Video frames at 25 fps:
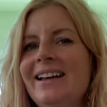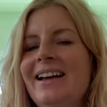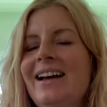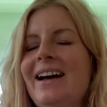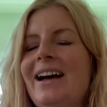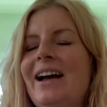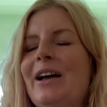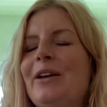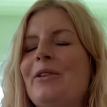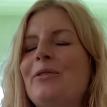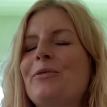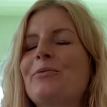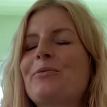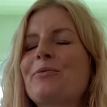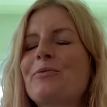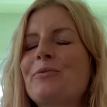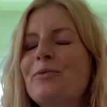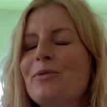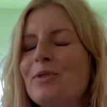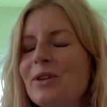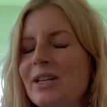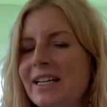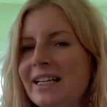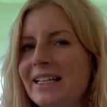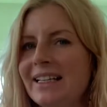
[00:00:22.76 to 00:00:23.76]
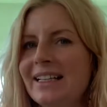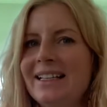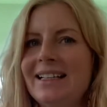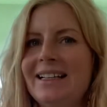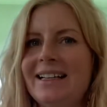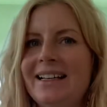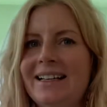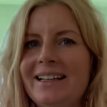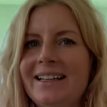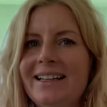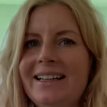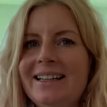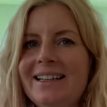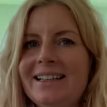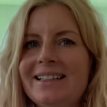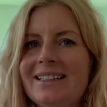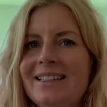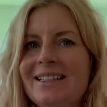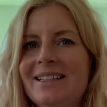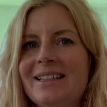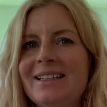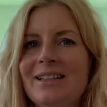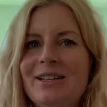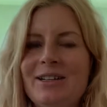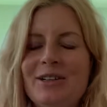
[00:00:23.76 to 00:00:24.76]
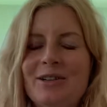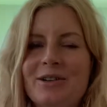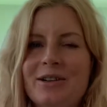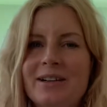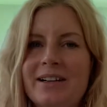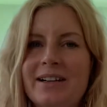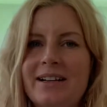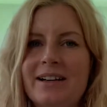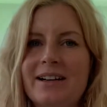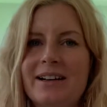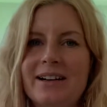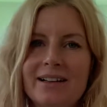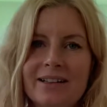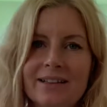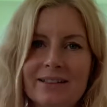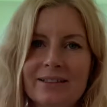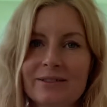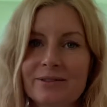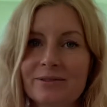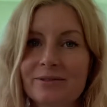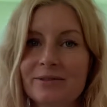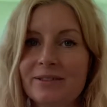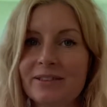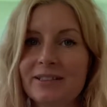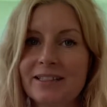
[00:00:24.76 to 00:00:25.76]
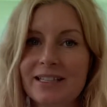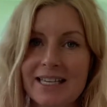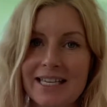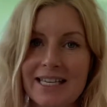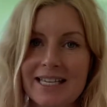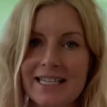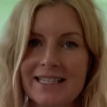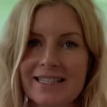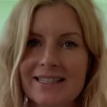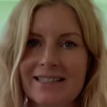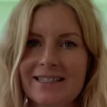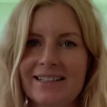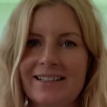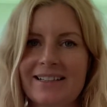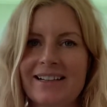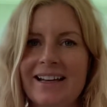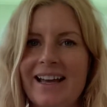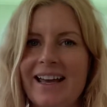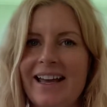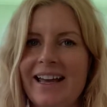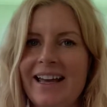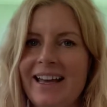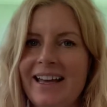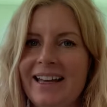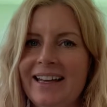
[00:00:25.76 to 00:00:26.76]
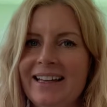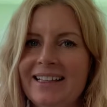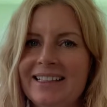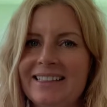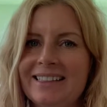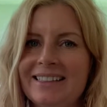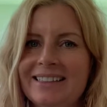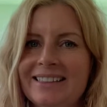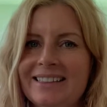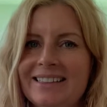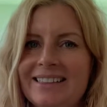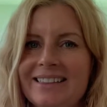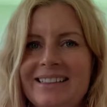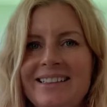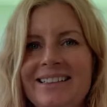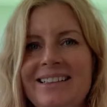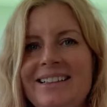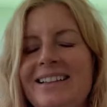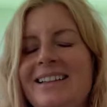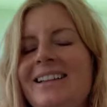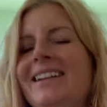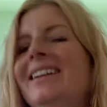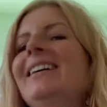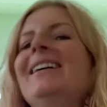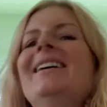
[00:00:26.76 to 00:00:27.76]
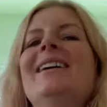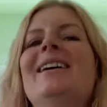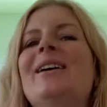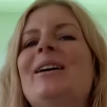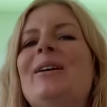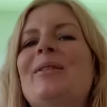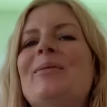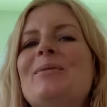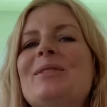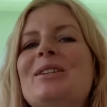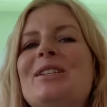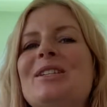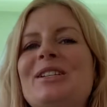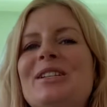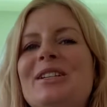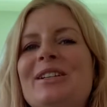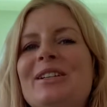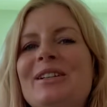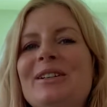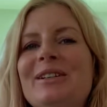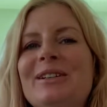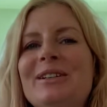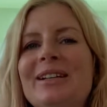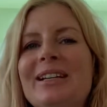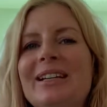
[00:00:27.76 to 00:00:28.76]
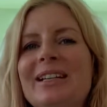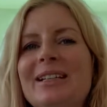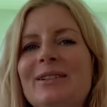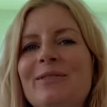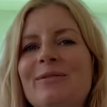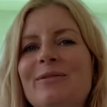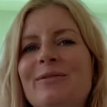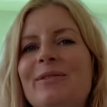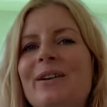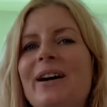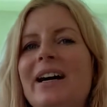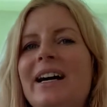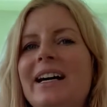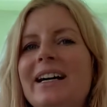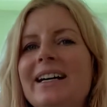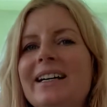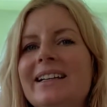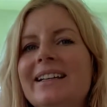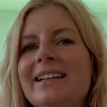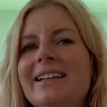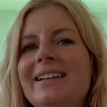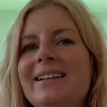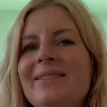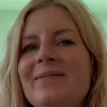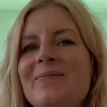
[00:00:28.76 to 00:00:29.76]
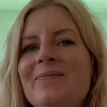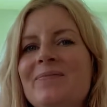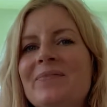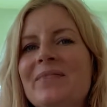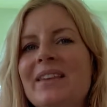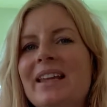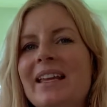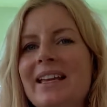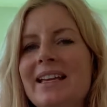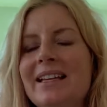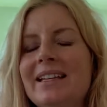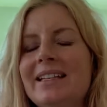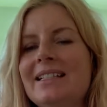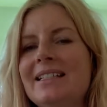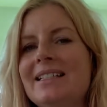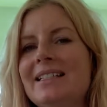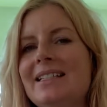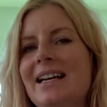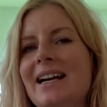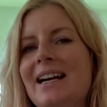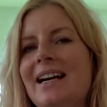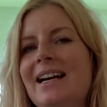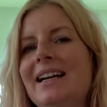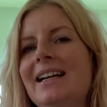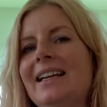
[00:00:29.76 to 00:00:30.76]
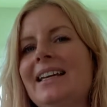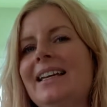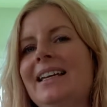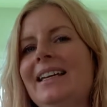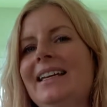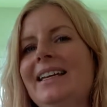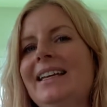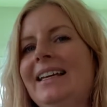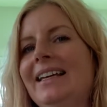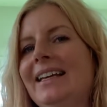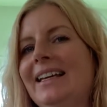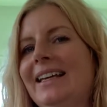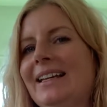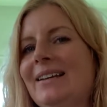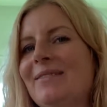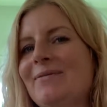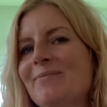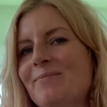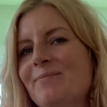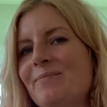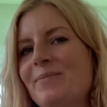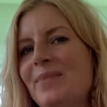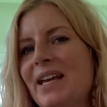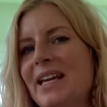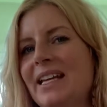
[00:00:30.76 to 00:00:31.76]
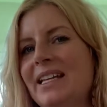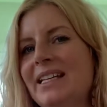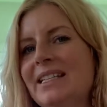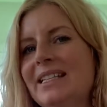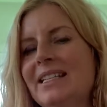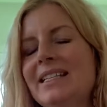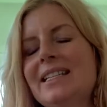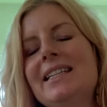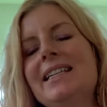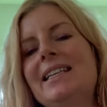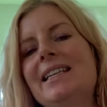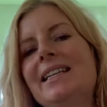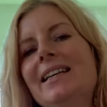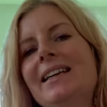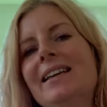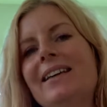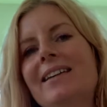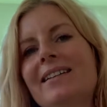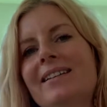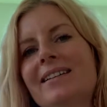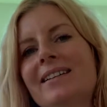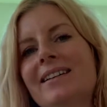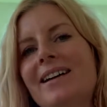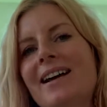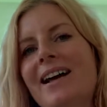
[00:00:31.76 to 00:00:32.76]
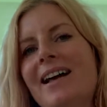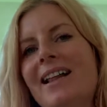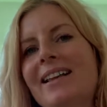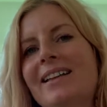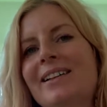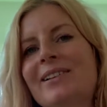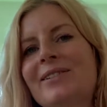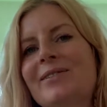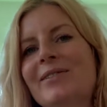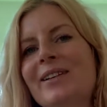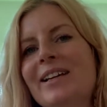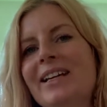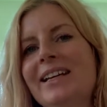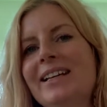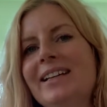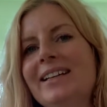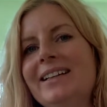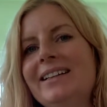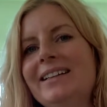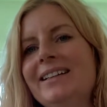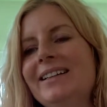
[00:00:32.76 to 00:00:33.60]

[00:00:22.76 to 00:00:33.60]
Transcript: I really liked your colorful Easter eggs. I'm sure you had fun dyeing and painting and coloring.